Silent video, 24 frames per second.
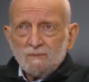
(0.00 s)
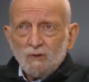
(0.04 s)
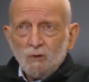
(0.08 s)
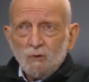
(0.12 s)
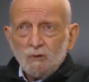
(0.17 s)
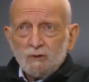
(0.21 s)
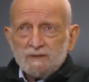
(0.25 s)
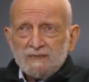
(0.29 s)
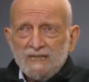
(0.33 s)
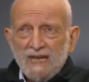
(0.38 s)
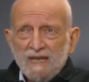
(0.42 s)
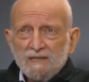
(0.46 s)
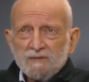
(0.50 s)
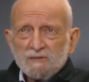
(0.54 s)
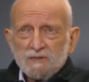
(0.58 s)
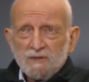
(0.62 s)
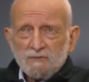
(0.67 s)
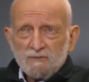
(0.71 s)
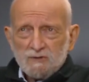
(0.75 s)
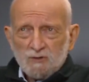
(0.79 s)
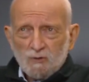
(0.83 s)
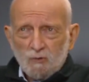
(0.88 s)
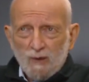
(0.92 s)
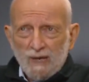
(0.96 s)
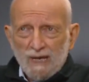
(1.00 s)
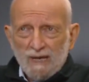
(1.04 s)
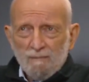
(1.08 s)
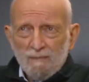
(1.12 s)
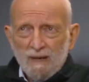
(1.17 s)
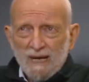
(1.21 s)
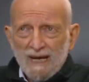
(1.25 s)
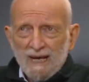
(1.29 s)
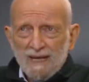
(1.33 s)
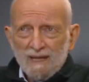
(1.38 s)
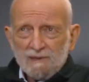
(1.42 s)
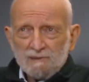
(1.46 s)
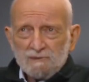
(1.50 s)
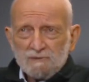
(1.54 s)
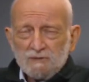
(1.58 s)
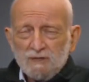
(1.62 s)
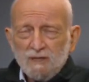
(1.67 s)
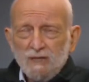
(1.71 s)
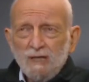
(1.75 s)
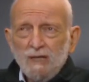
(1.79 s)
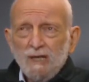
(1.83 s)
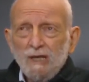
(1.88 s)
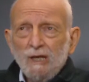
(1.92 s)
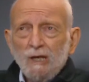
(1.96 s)
or tens of square miles
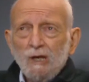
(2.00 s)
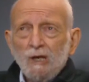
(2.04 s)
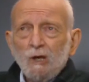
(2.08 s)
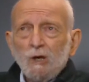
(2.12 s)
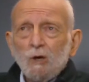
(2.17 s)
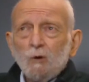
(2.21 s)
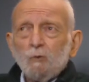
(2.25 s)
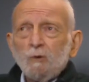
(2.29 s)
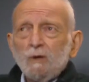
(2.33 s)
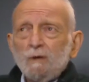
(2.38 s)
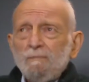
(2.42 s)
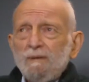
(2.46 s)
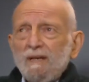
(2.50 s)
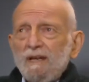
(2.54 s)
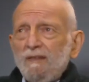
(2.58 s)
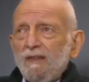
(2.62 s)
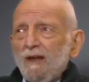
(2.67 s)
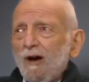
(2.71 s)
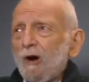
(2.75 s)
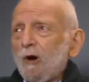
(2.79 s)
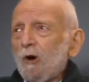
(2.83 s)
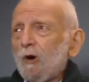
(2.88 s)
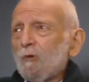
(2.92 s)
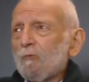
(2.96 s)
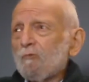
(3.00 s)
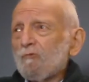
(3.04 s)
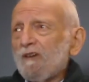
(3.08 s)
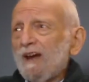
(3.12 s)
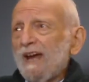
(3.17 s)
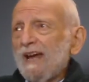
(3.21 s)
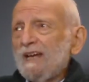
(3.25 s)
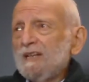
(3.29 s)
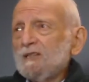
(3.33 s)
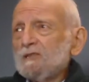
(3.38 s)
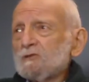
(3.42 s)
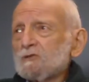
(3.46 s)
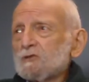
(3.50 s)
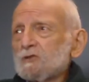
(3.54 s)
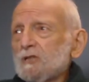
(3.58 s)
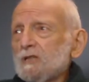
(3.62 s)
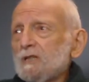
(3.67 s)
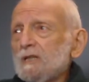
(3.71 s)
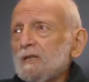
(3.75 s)
would be the home range,